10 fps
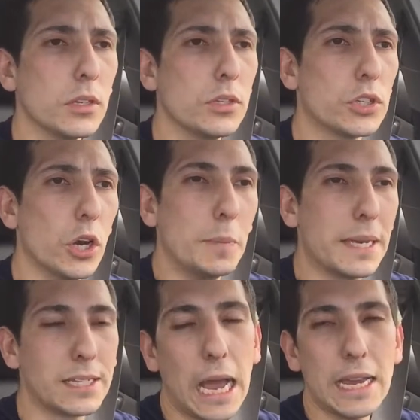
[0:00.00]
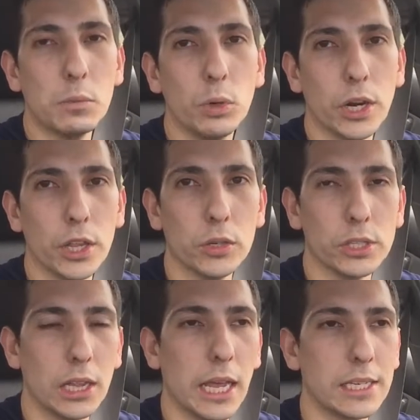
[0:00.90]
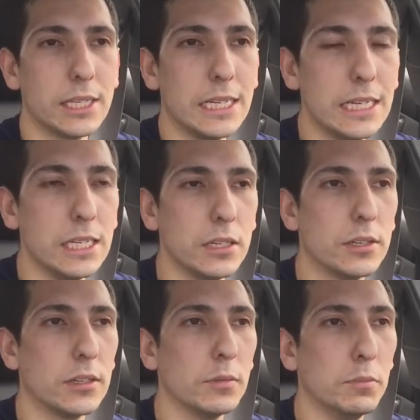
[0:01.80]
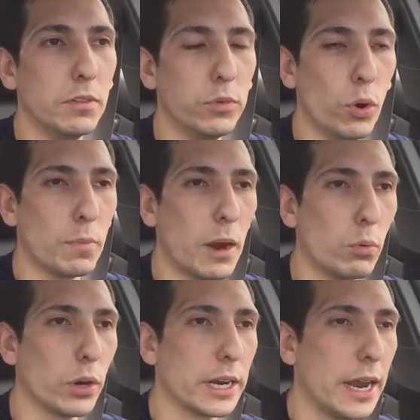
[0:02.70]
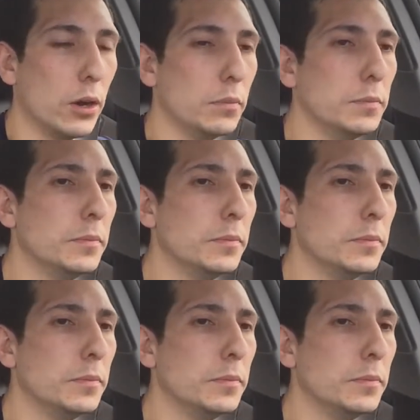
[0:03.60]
So, because I am one of those that likes to eat before my workout.